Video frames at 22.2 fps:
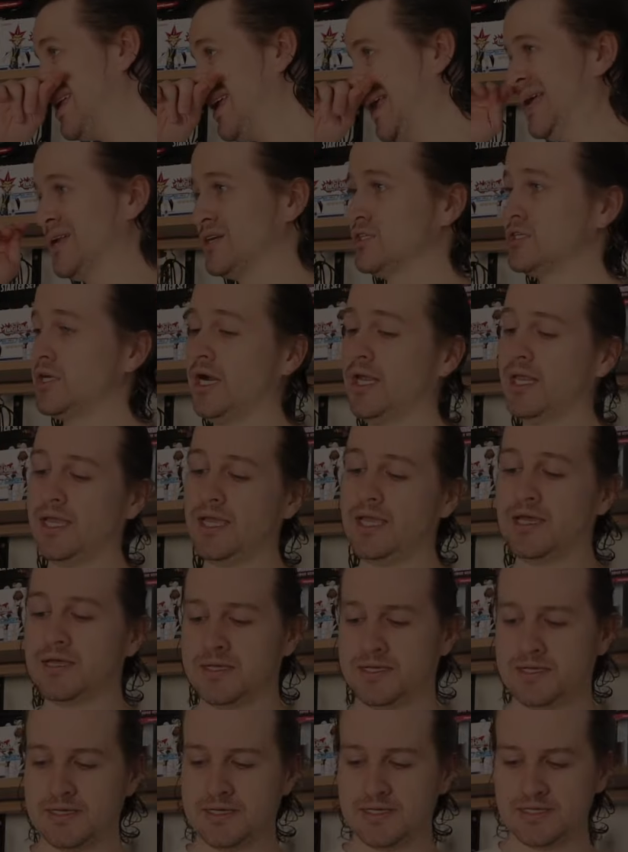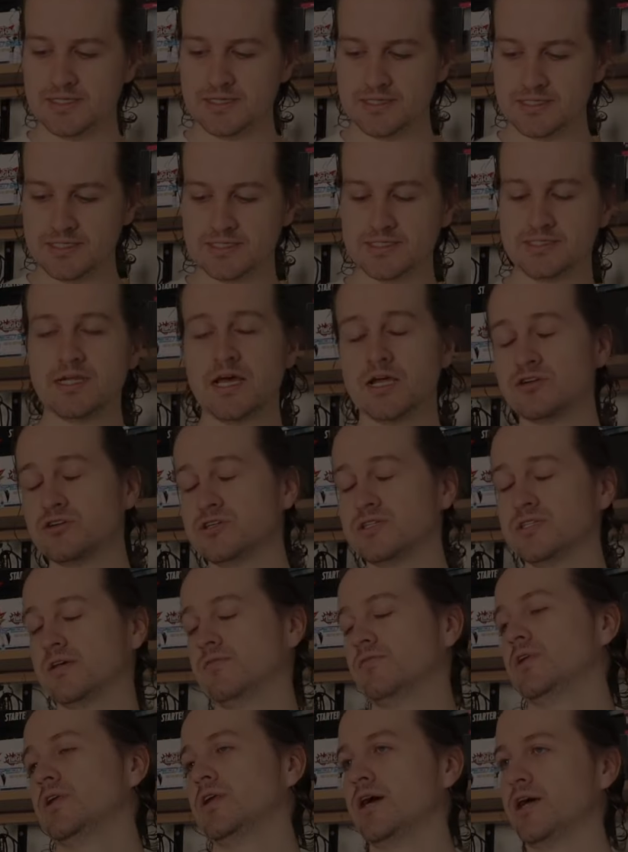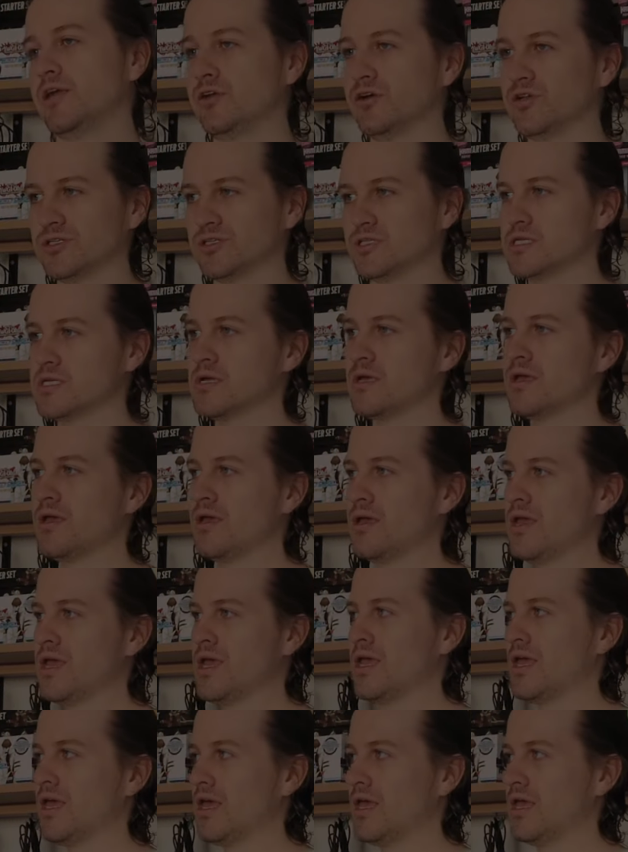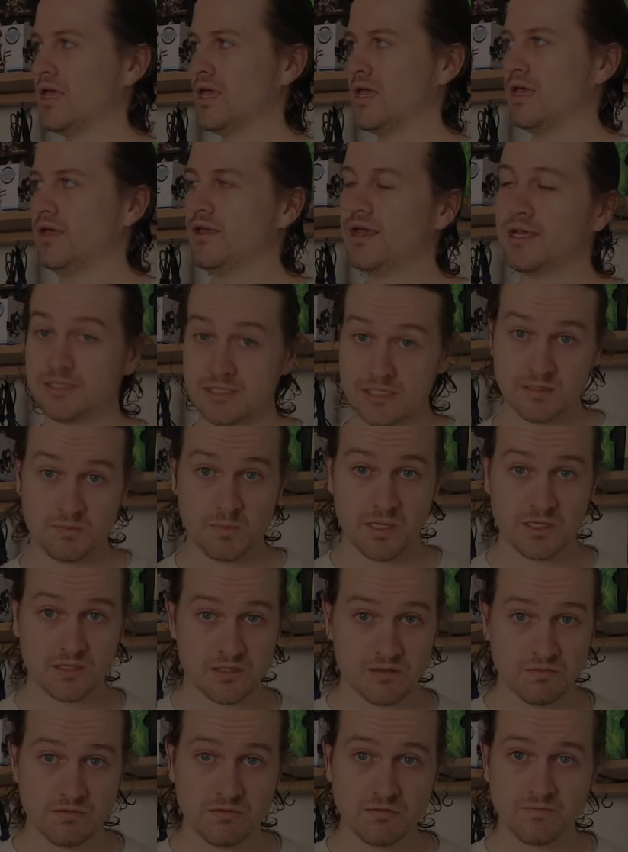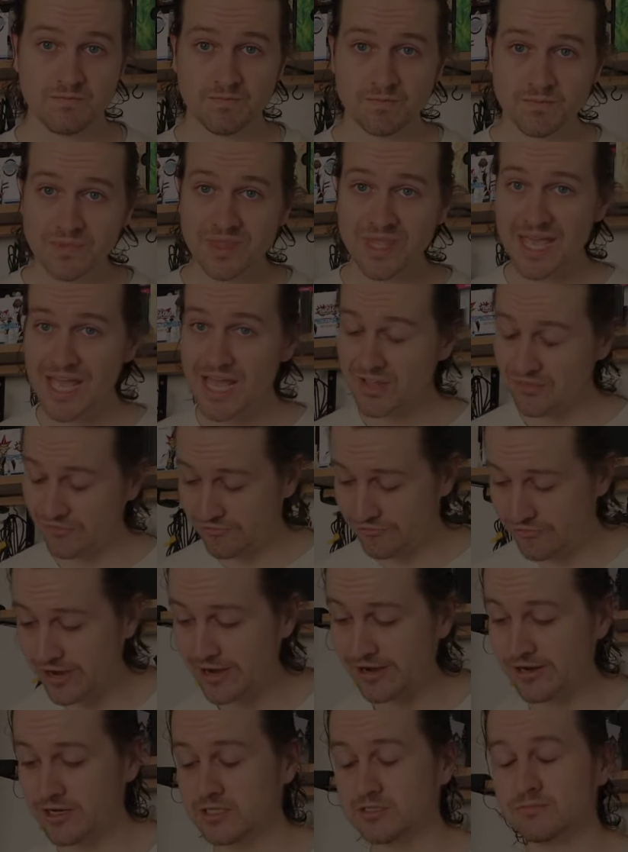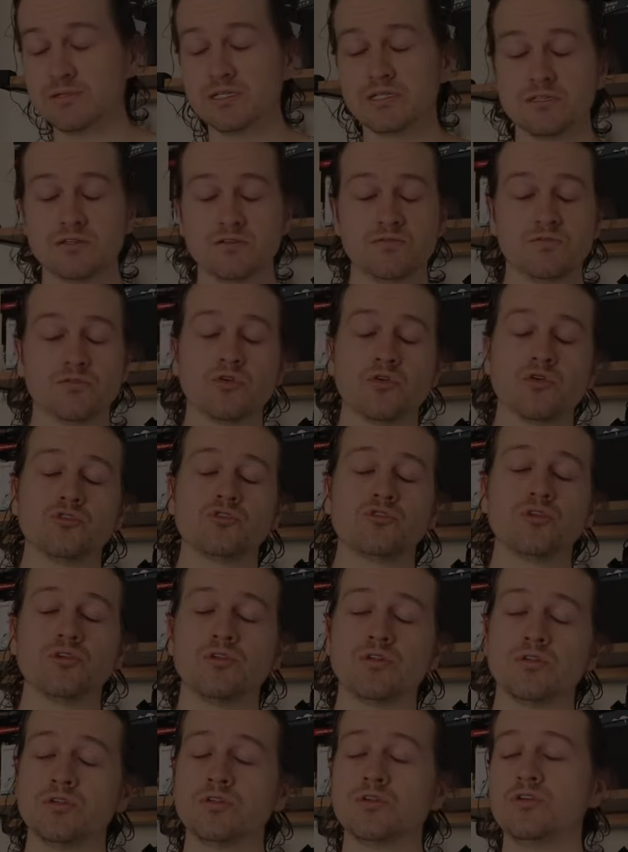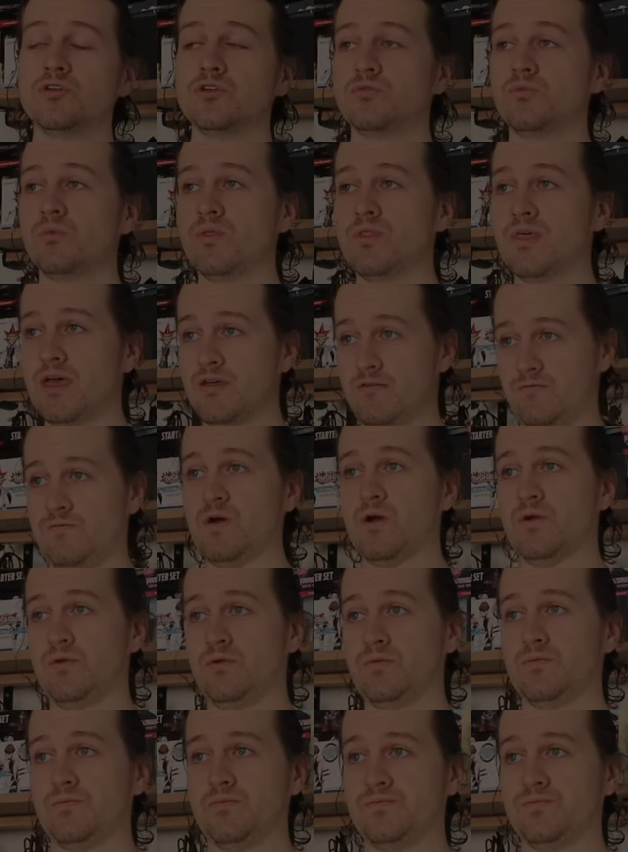In Australia, this is $179. That's expensive. It's very expensive for a controller to use with a phone.